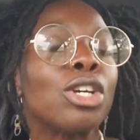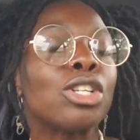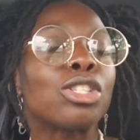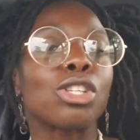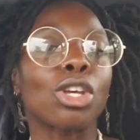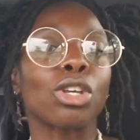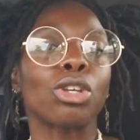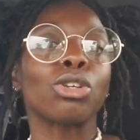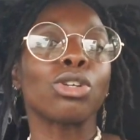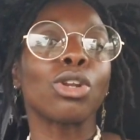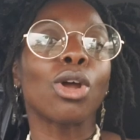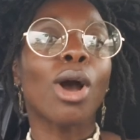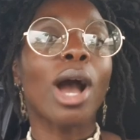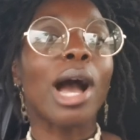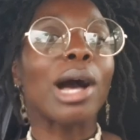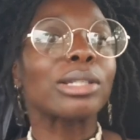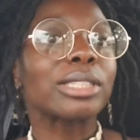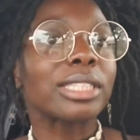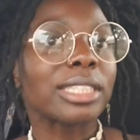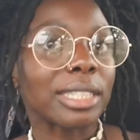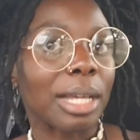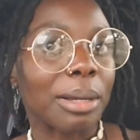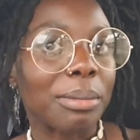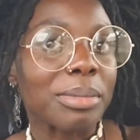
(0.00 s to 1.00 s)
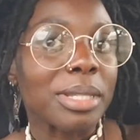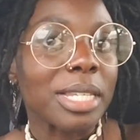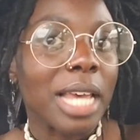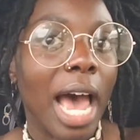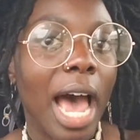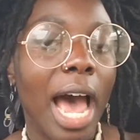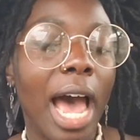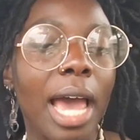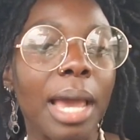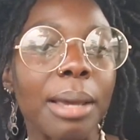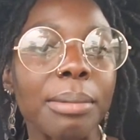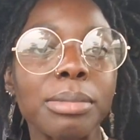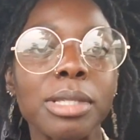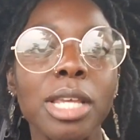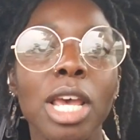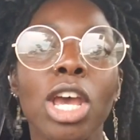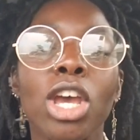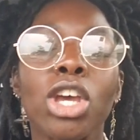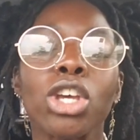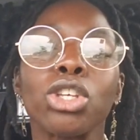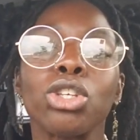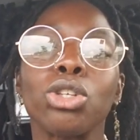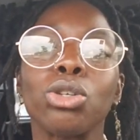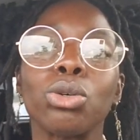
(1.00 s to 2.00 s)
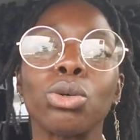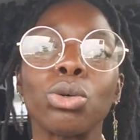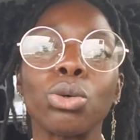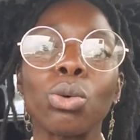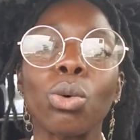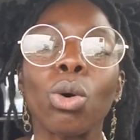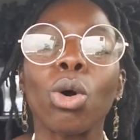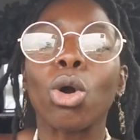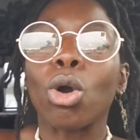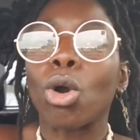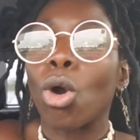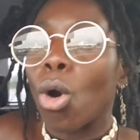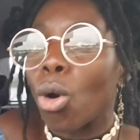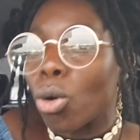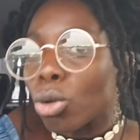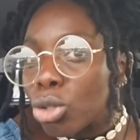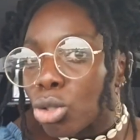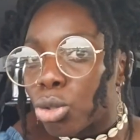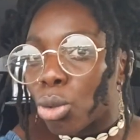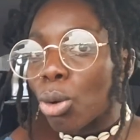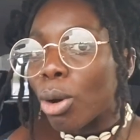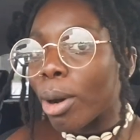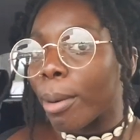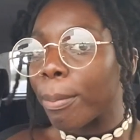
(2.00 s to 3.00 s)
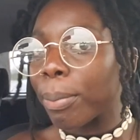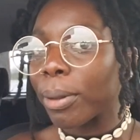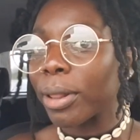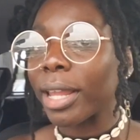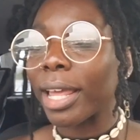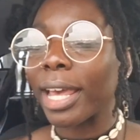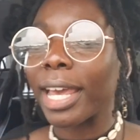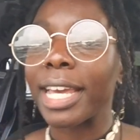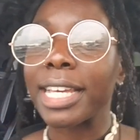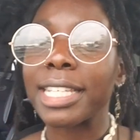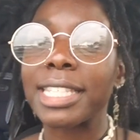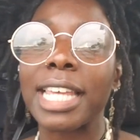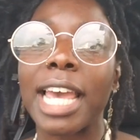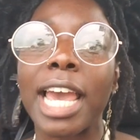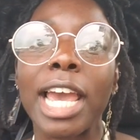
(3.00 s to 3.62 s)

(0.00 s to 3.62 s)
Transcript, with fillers: So you know how sometimes you go to a place